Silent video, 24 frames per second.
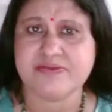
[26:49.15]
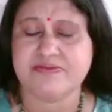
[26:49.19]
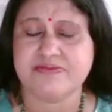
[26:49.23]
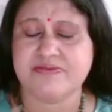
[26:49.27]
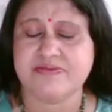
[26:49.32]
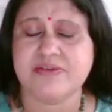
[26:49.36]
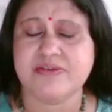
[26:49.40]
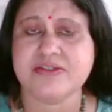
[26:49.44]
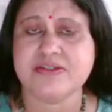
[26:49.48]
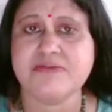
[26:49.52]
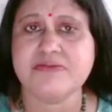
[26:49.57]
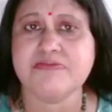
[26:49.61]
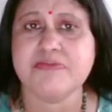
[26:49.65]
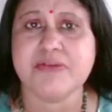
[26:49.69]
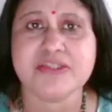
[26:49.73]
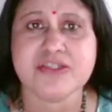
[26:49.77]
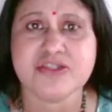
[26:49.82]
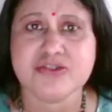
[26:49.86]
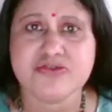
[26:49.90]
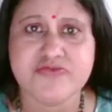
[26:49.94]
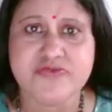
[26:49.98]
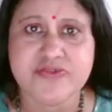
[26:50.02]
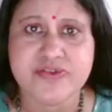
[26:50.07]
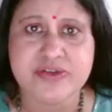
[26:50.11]
wasn't
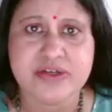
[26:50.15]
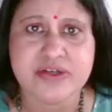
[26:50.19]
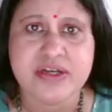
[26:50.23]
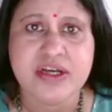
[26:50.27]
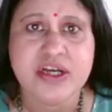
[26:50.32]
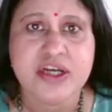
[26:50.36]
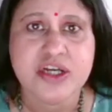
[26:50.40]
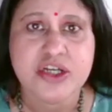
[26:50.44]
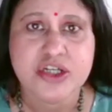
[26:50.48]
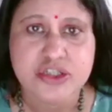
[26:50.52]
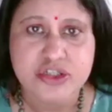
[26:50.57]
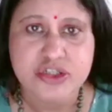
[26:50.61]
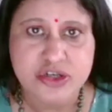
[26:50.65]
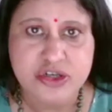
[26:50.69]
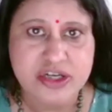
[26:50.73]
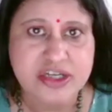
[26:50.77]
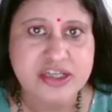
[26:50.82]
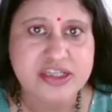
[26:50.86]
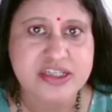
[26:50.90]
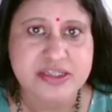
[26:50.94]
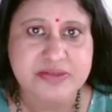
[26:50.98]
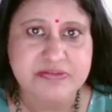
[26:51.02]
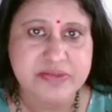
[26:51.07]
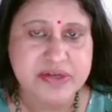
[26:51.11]
much of a choice.